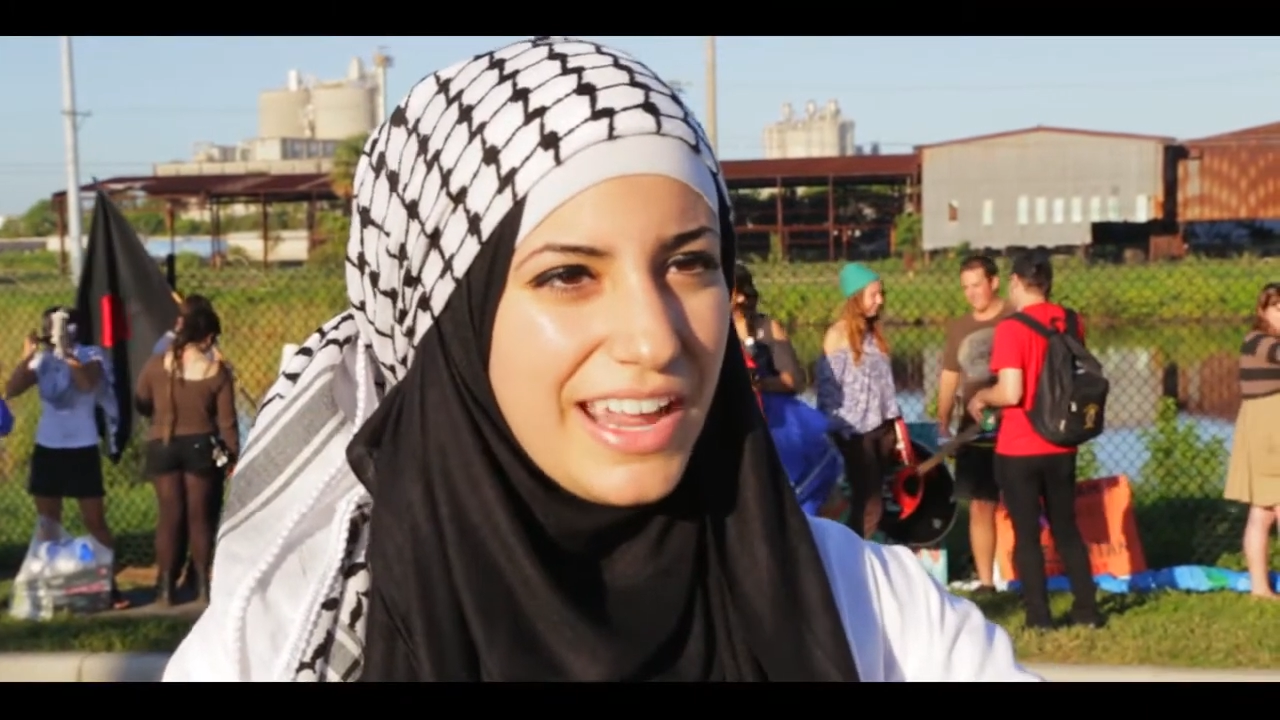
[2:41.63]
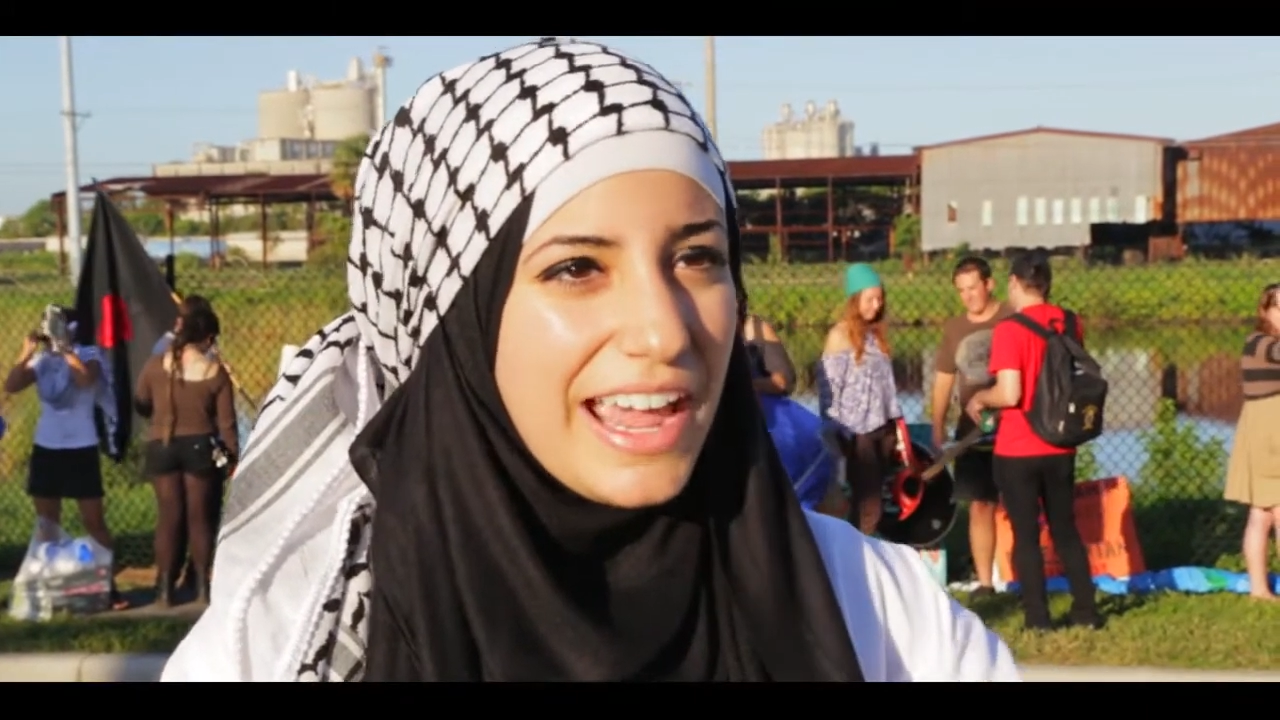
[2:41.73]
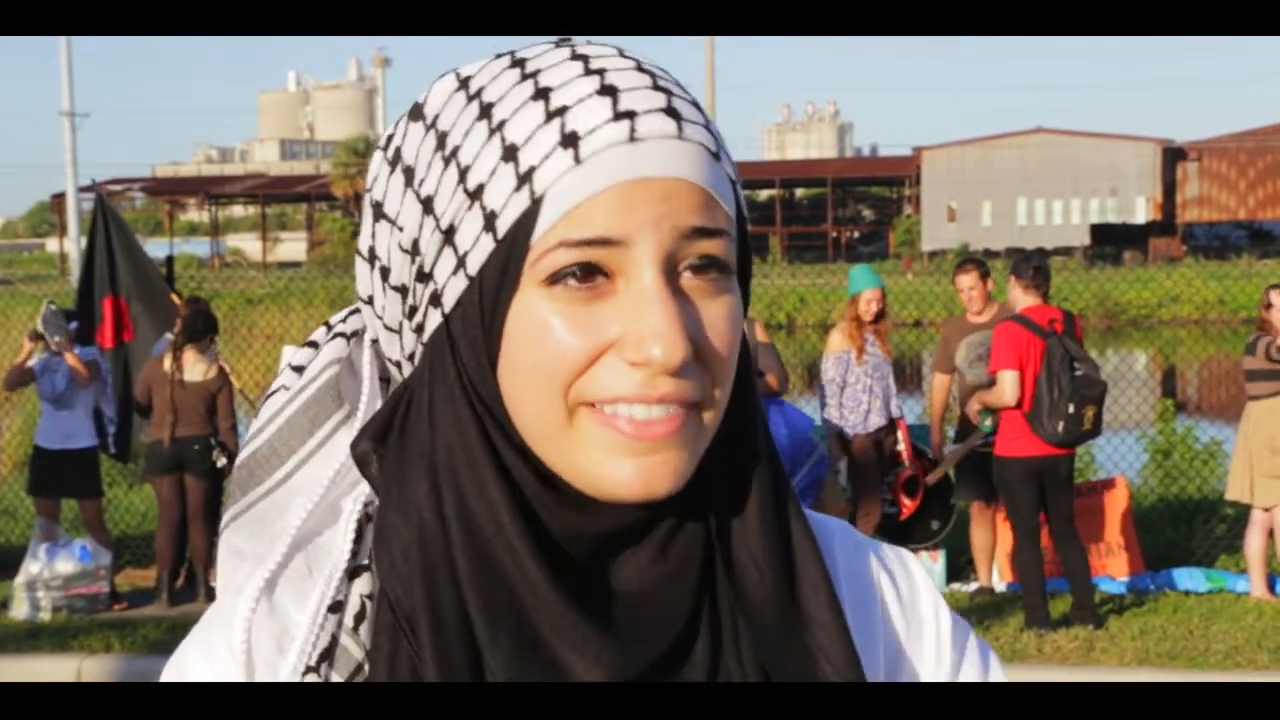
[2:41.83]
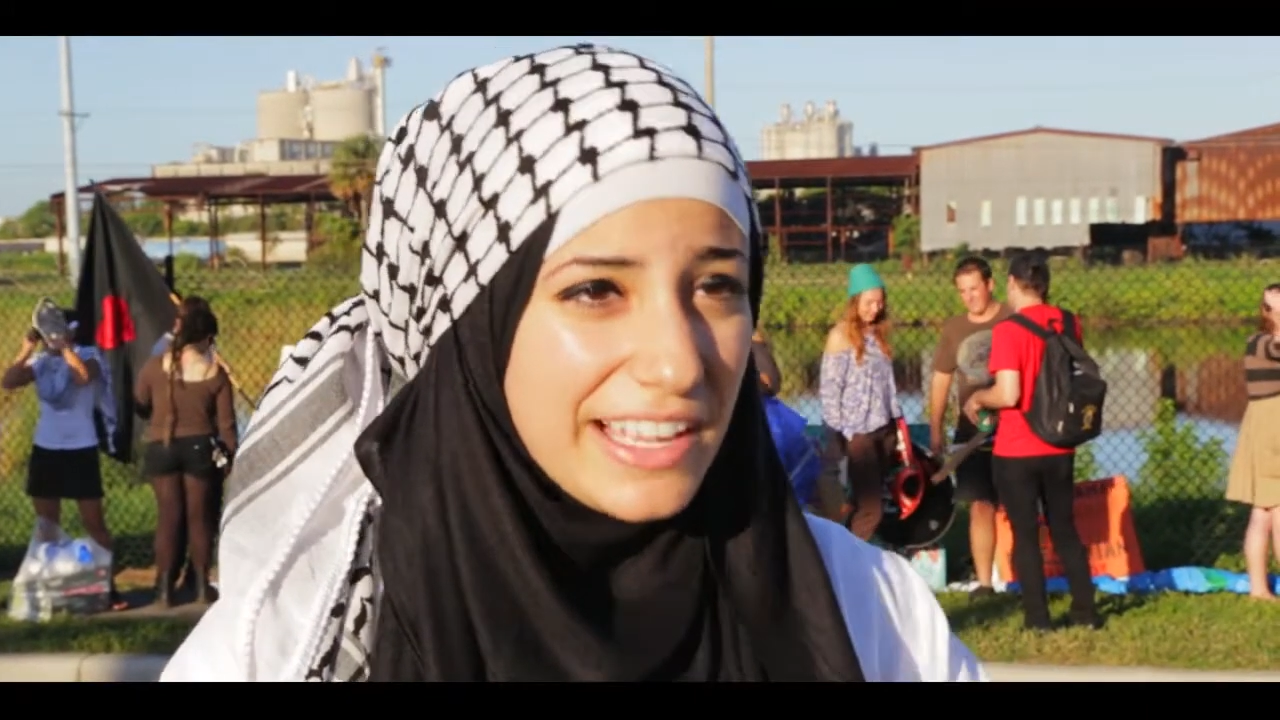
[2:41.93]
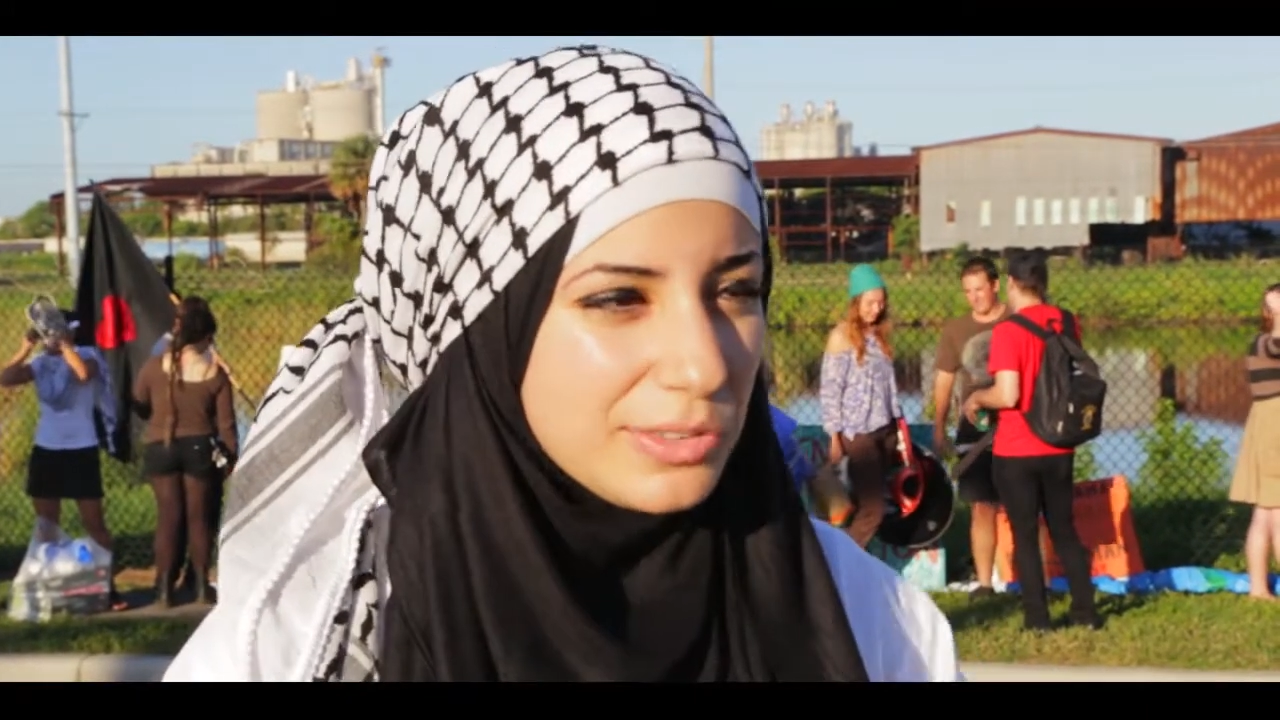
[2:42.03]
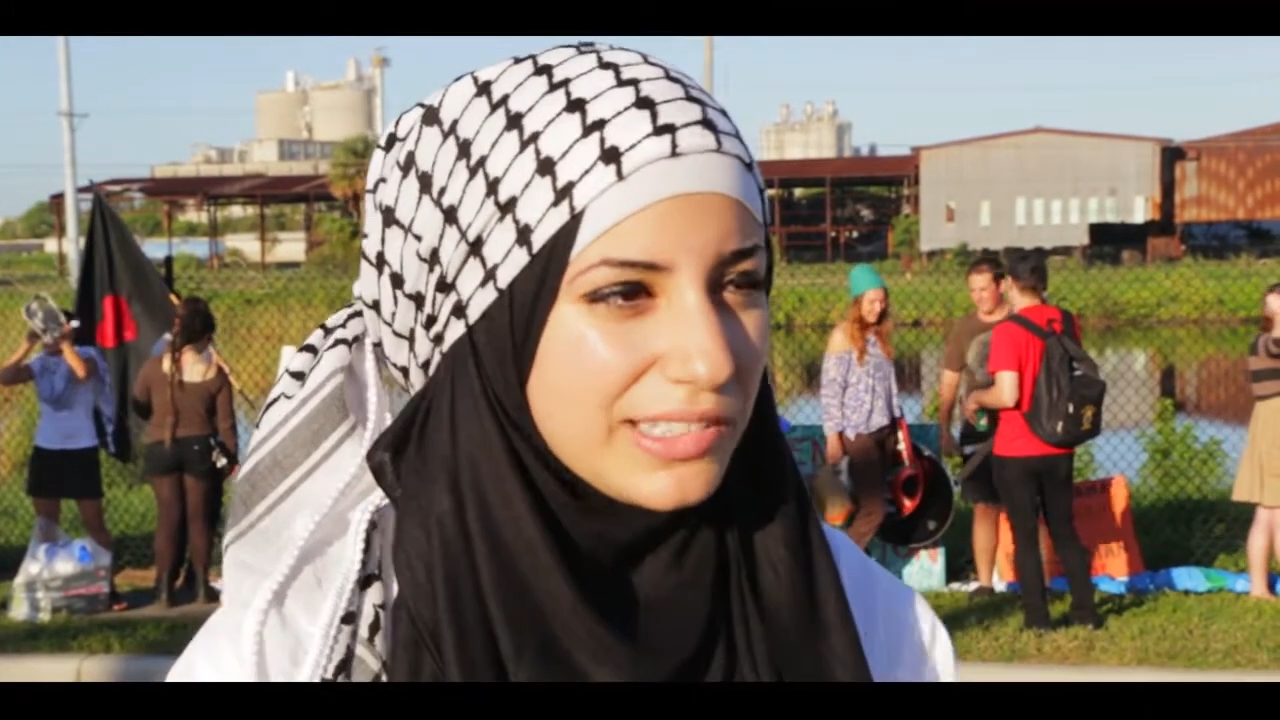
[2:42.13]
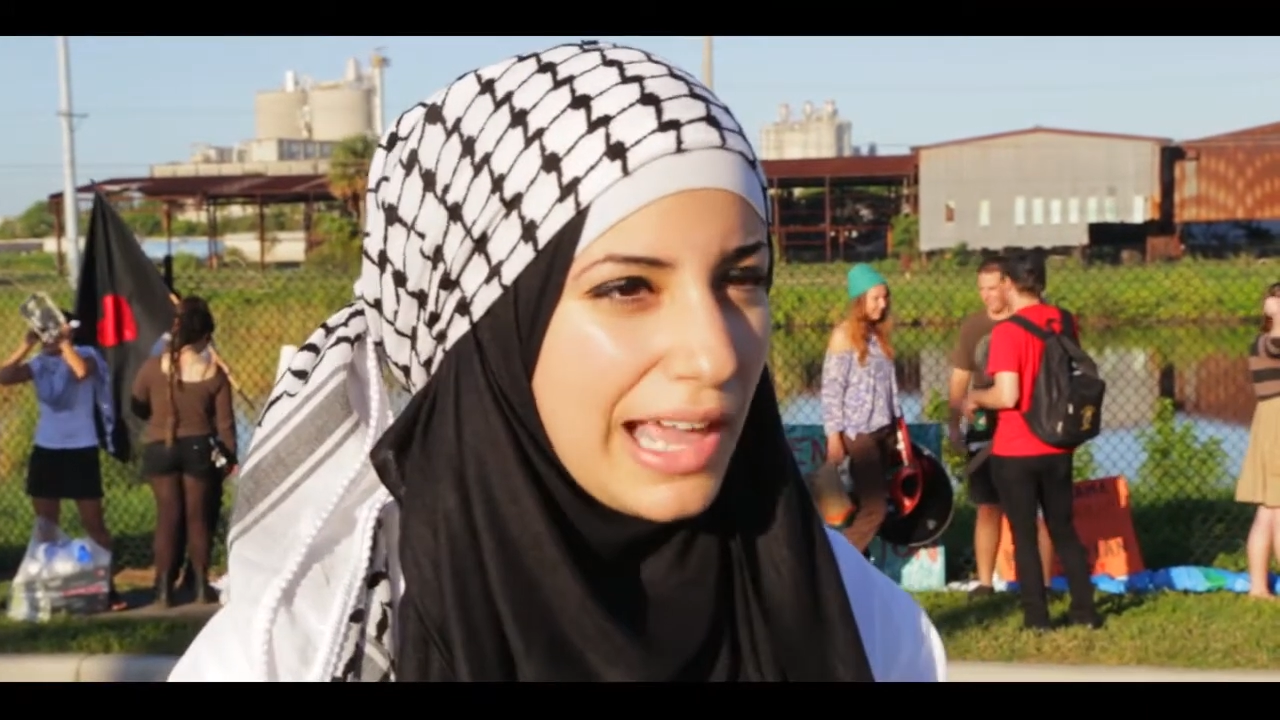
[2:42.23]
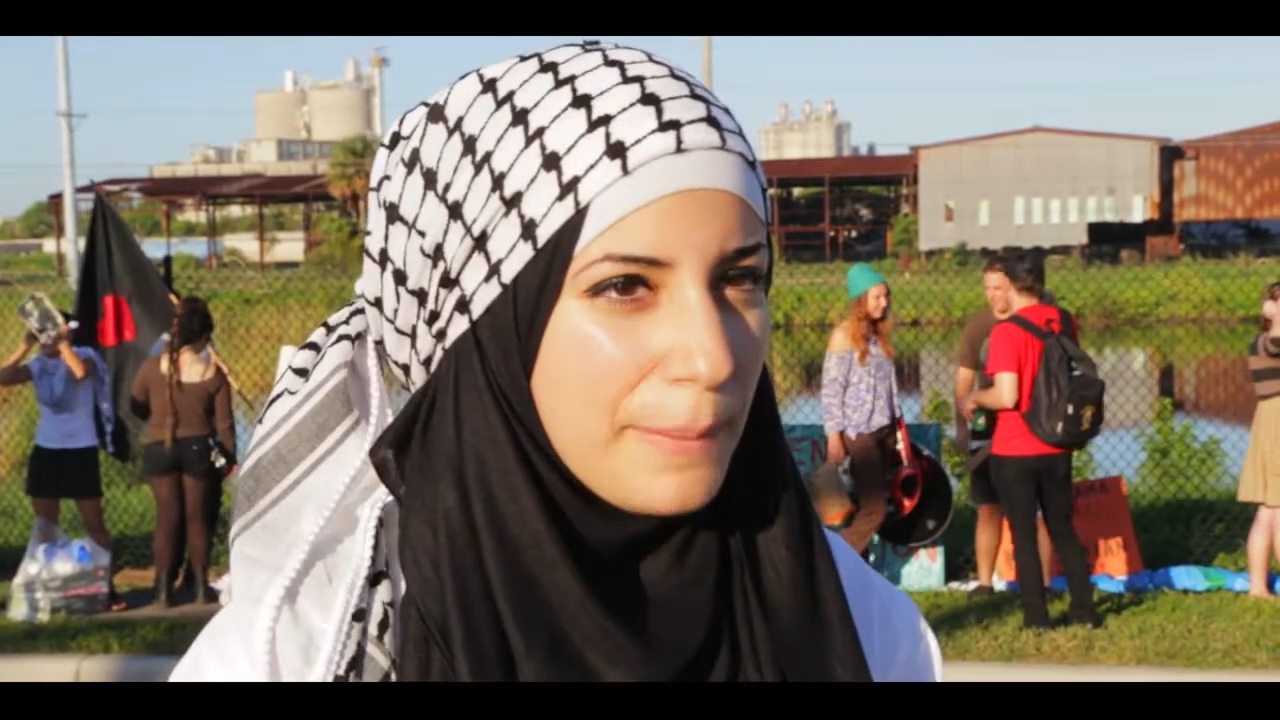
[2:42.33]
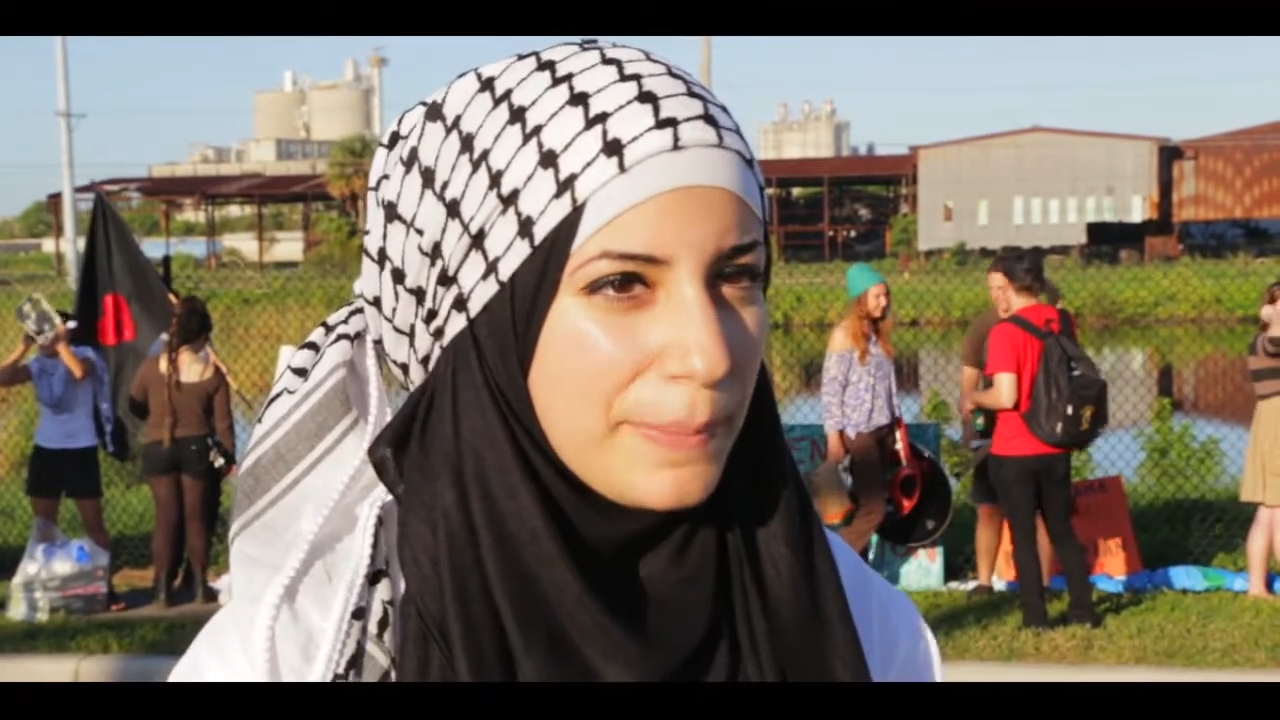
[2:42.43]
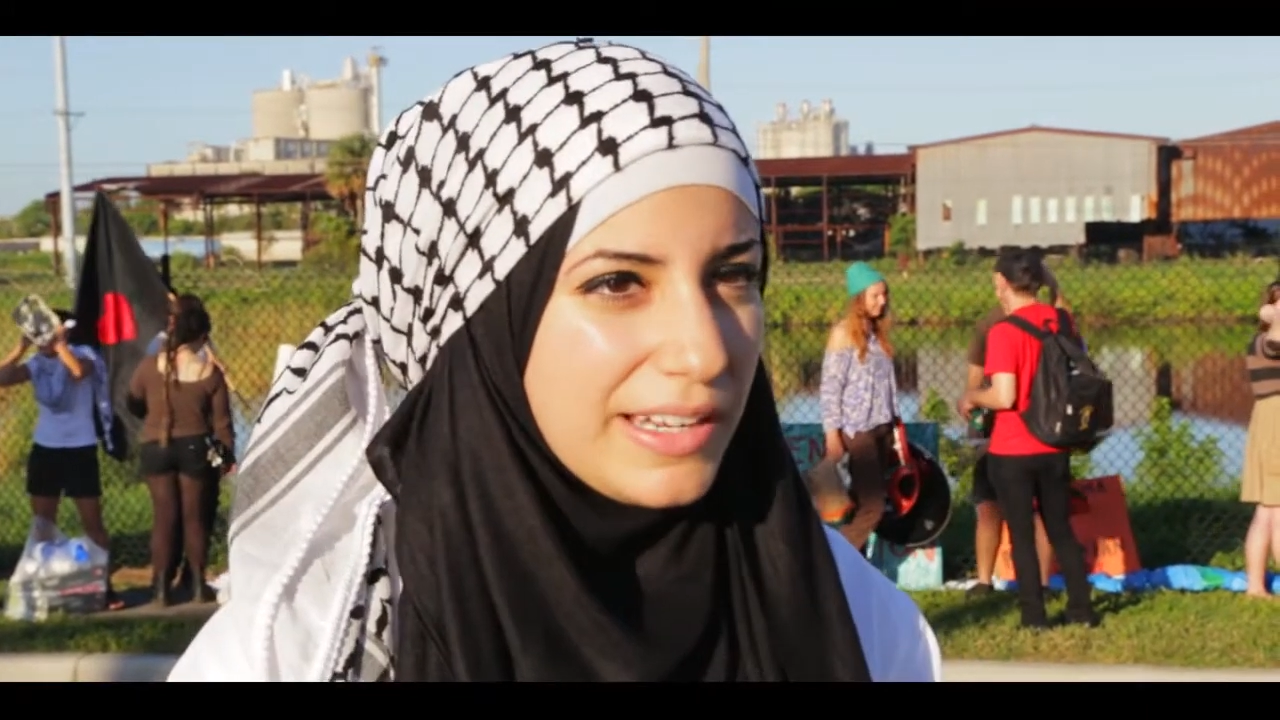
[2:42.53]
And that's what's
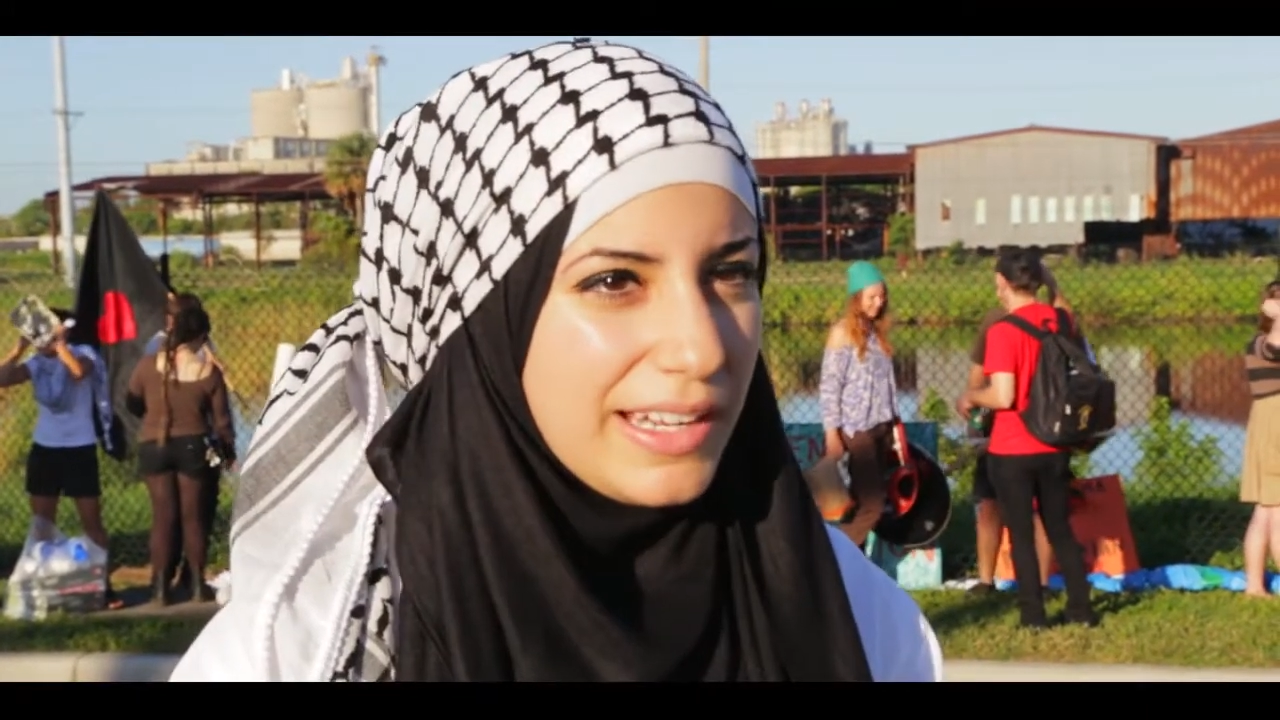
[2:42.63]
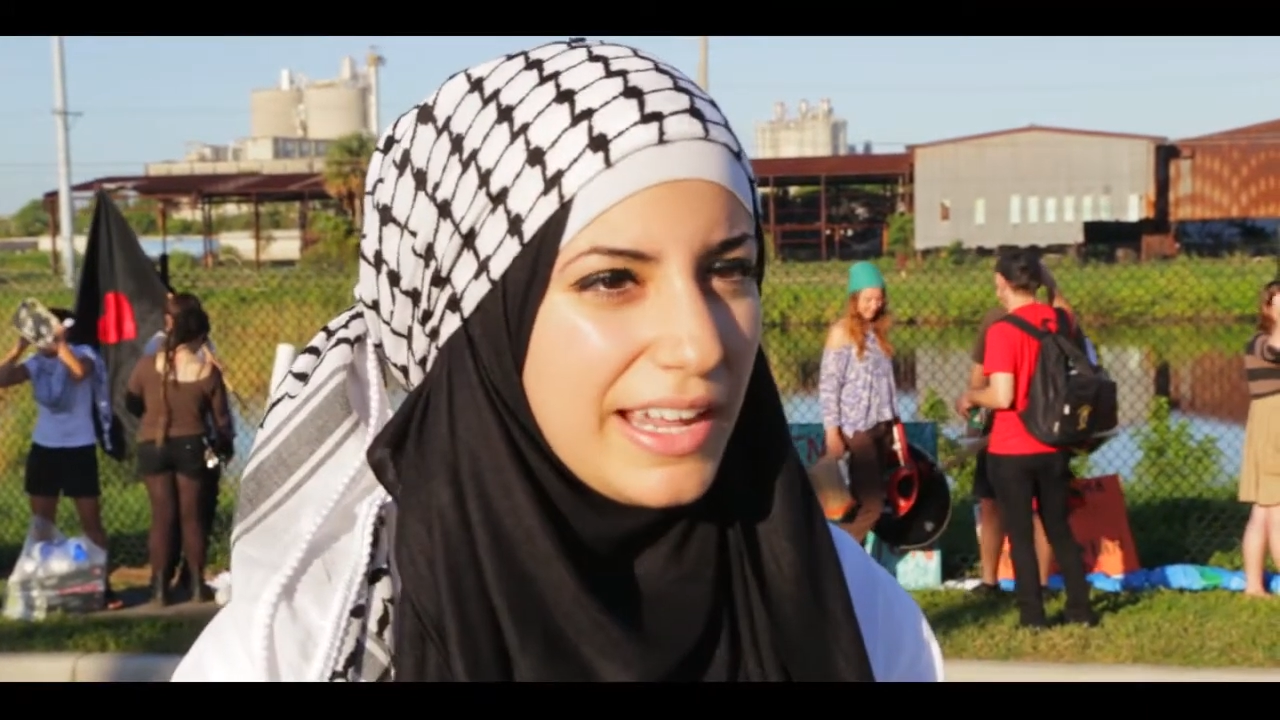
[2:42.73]
happening.